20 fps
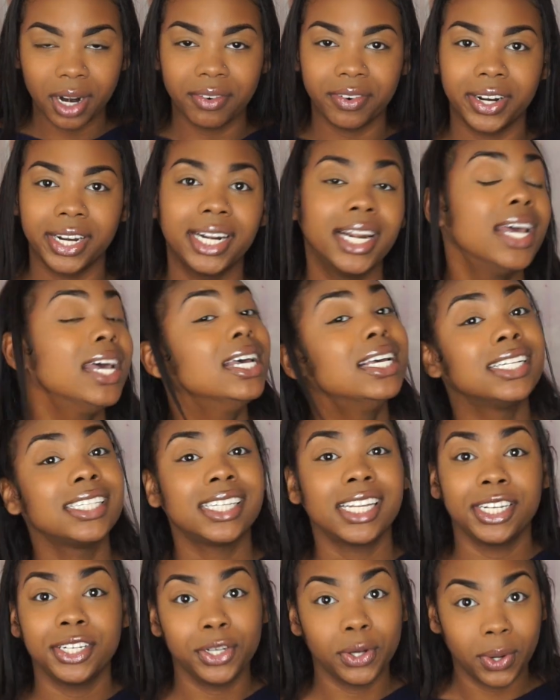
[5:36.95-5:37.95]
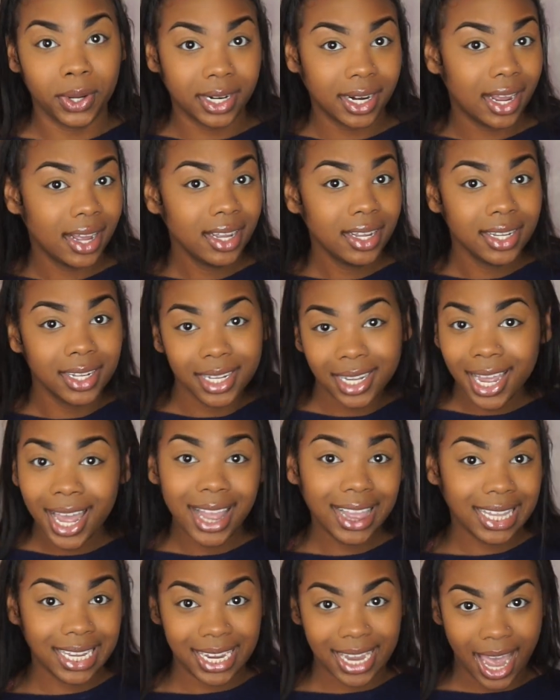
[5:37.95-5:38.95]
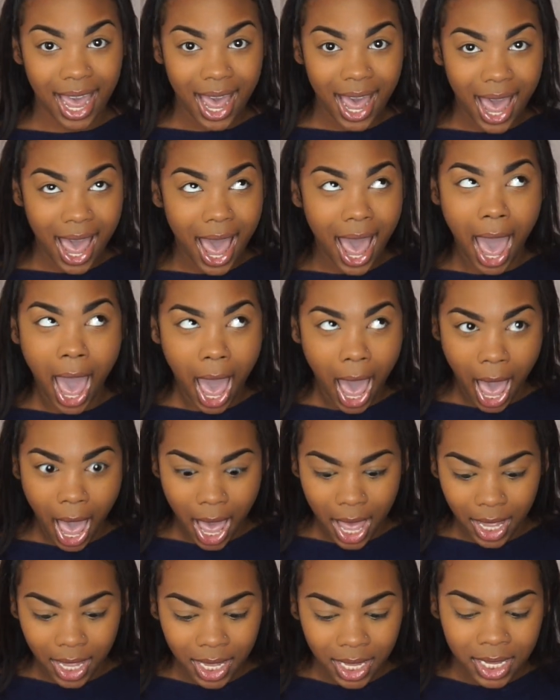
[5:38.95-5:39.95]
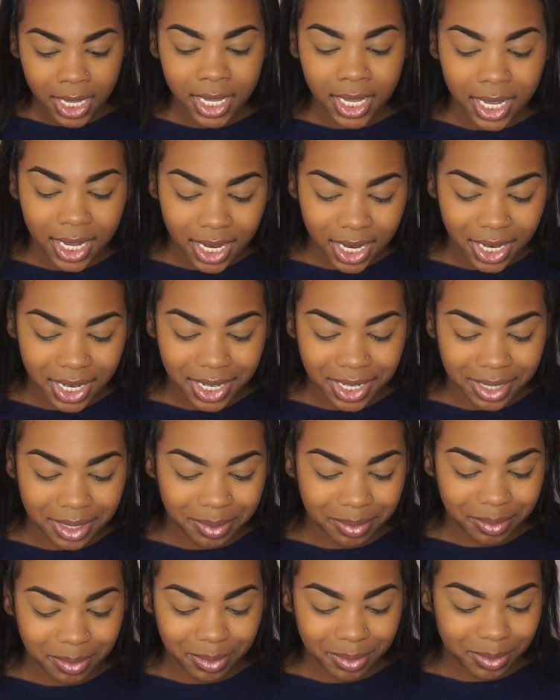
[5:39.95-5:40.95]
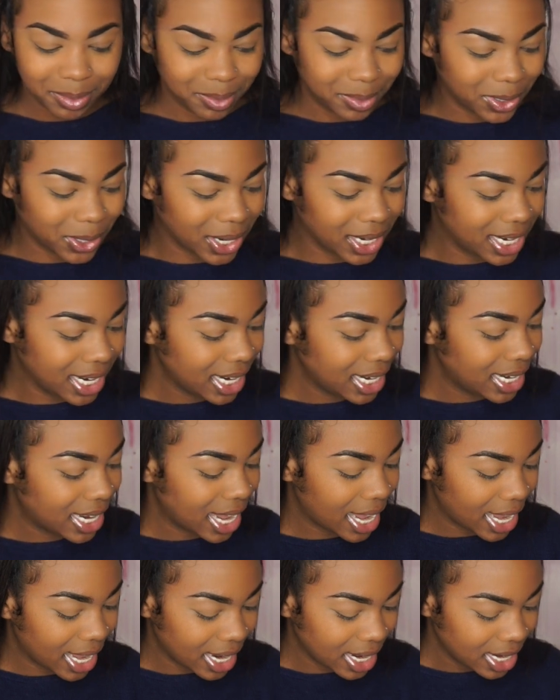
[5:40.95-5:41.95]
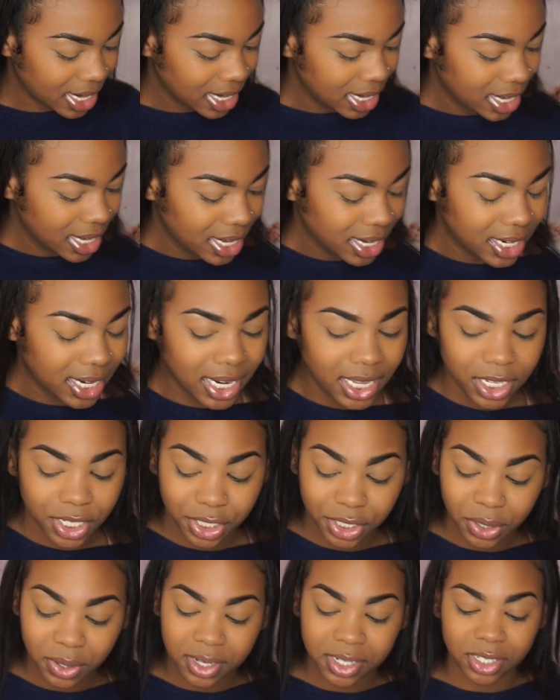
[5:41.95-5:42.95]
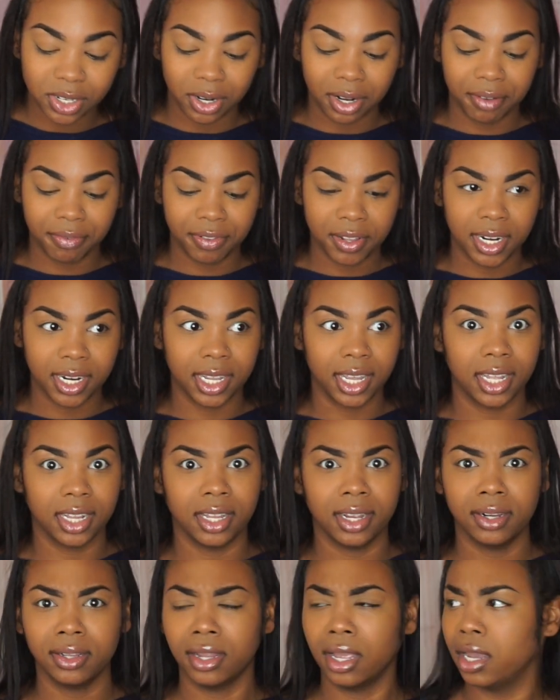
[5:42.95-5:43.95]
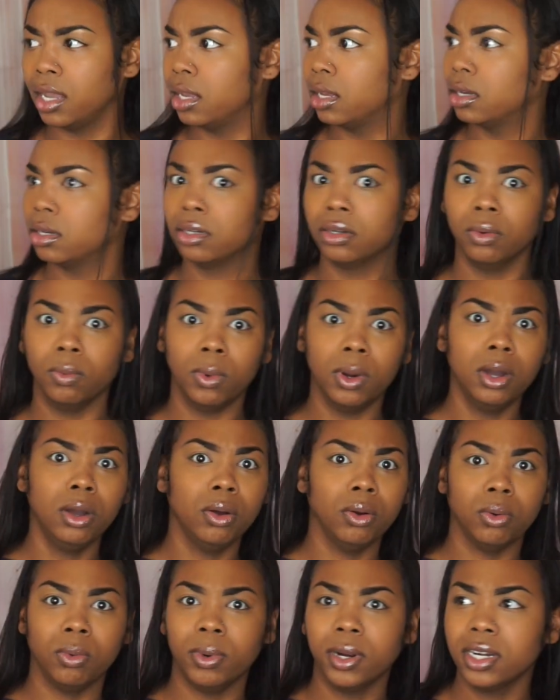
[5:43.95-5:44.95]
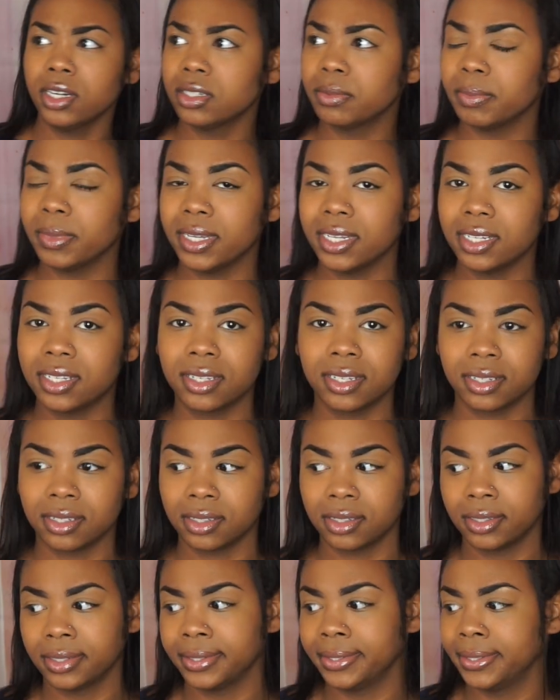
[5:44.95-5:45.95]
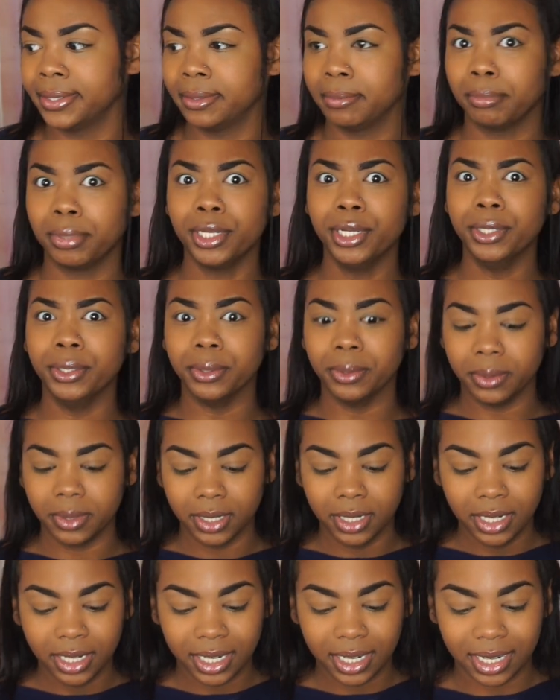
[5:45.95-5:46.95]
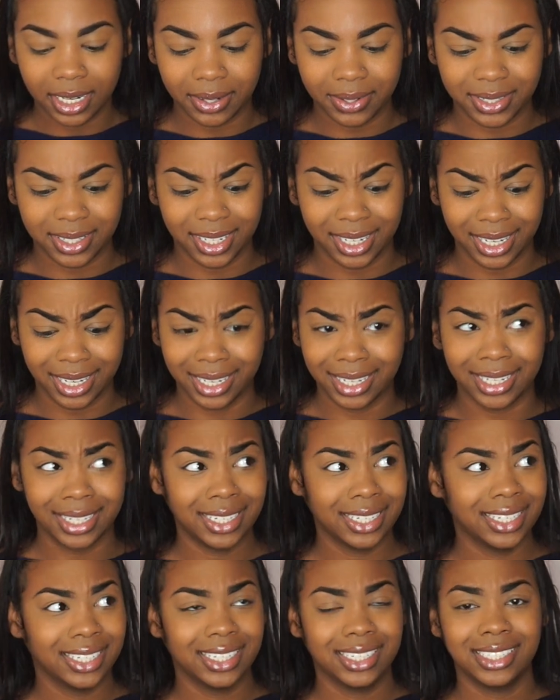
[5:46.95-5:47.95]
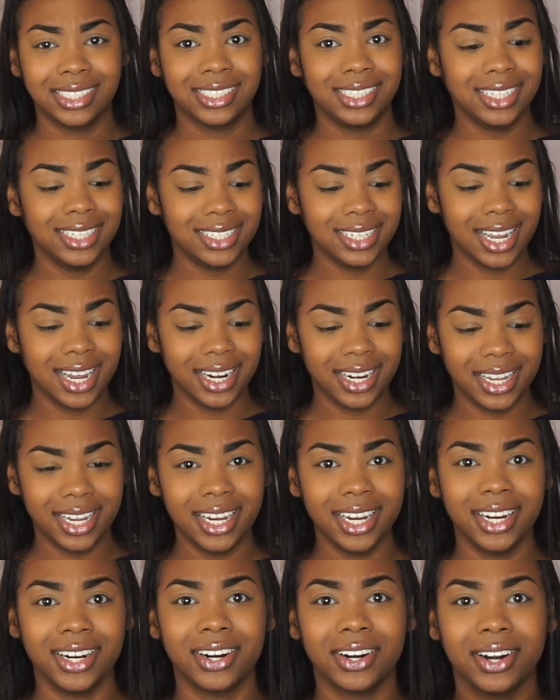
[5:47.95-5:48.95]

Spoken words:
I write Senora Kalia. So I did that. Then the students started flooding in. They're like, whoa, where's Miss Blue? And I was like, she's not here.